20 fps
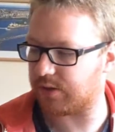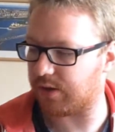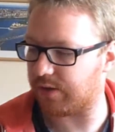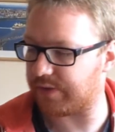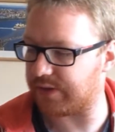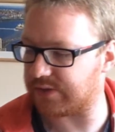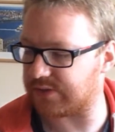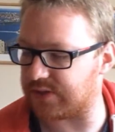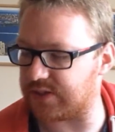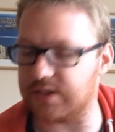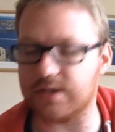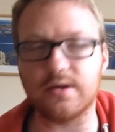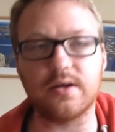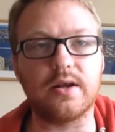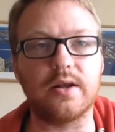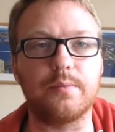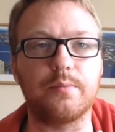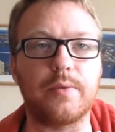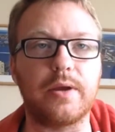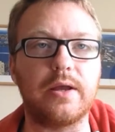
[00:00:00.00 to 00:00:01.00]
cut this here,
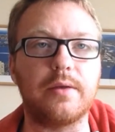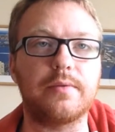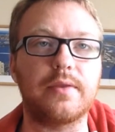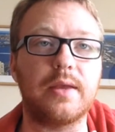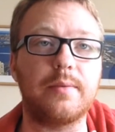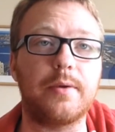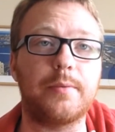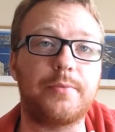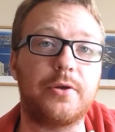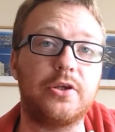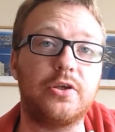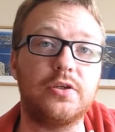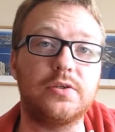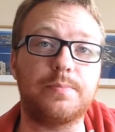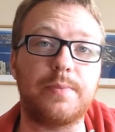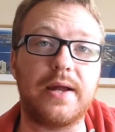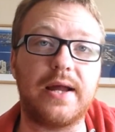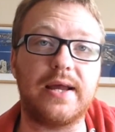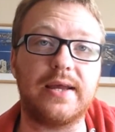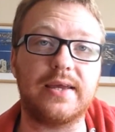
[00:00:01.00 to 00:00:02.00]
and by the time I bring these
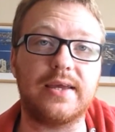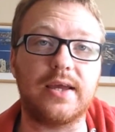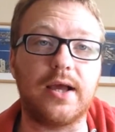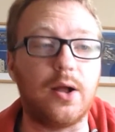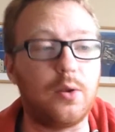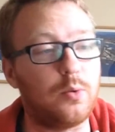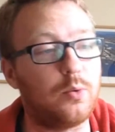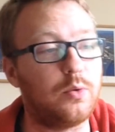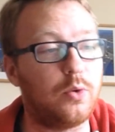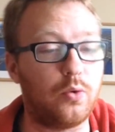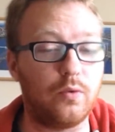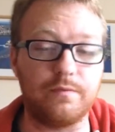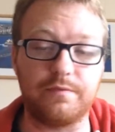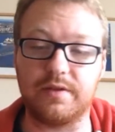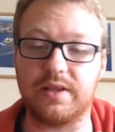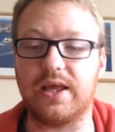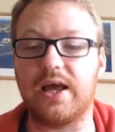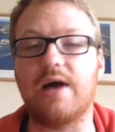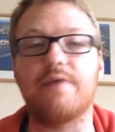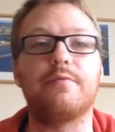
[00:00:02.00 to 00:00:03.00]
back, I will
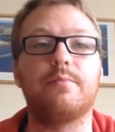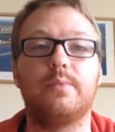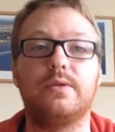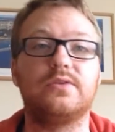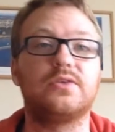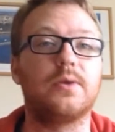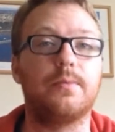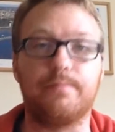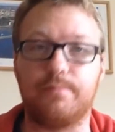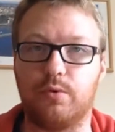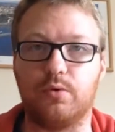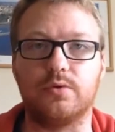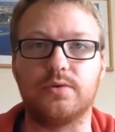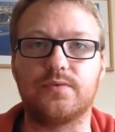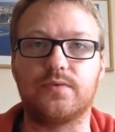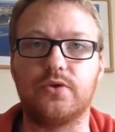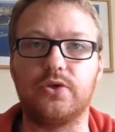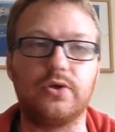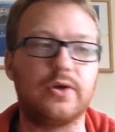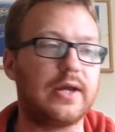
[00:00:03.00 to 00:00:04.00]
hopefully have them in some post
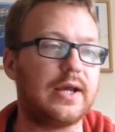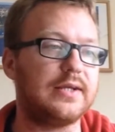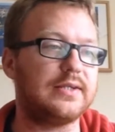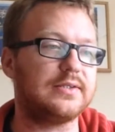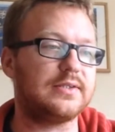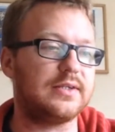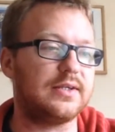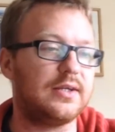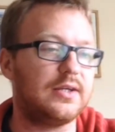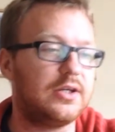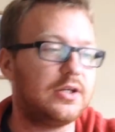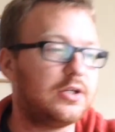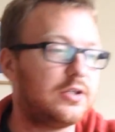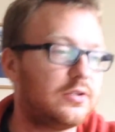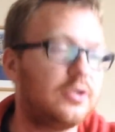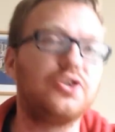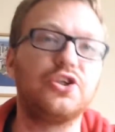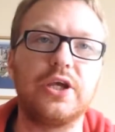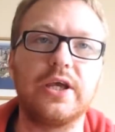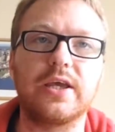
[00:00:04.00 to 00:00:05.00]
for you guys to,
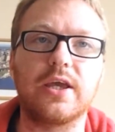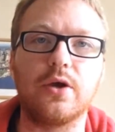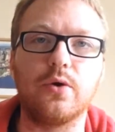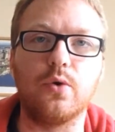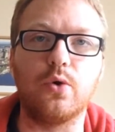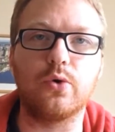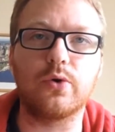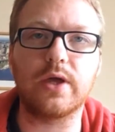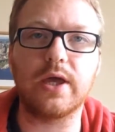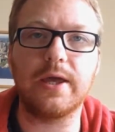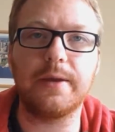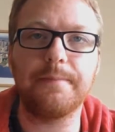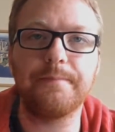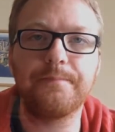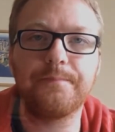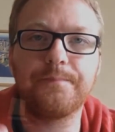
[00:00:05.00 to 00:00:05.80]
to check out, okay?